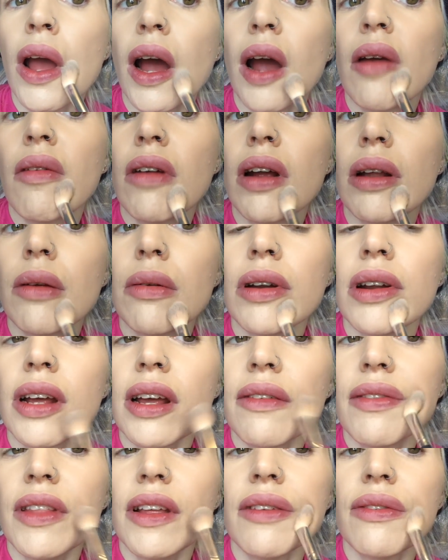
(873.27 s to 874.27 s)
I really want to
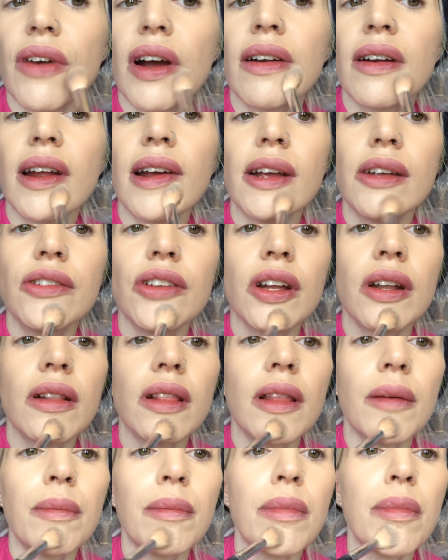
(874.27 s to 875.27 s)
give this
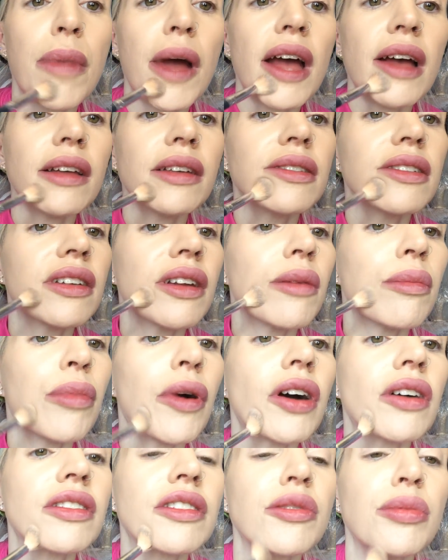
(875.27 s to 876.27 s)
foundation the best
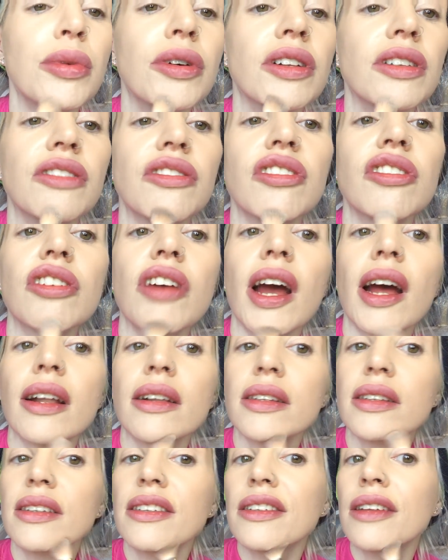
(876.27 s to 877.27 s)
possible
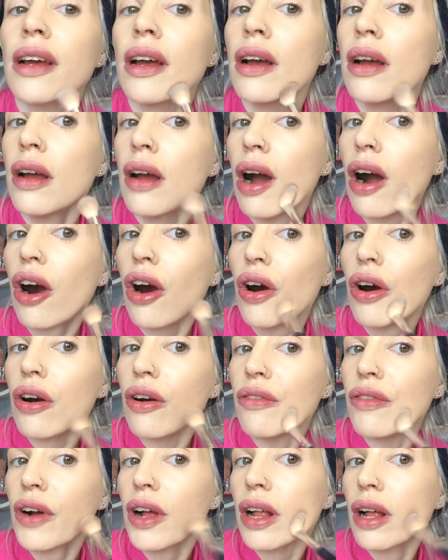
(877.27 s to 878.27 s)
chance
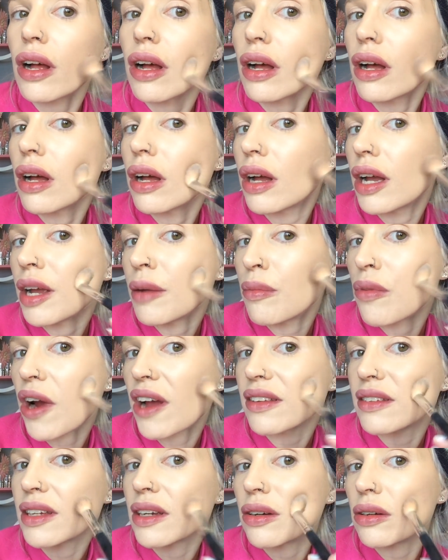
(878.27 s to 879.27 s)
of
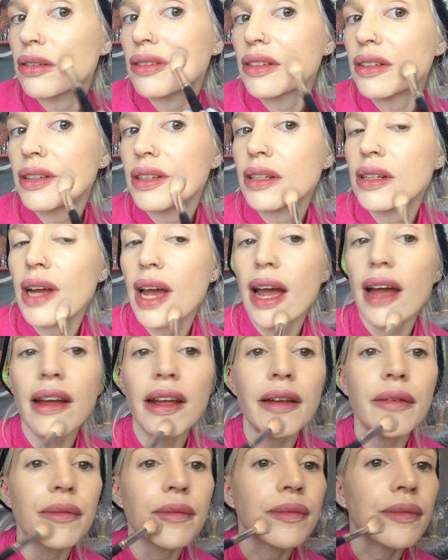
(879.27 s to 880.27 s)
impressing us
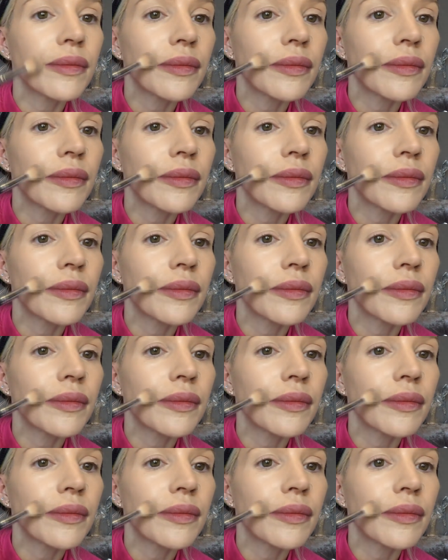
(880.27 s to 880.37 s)
today.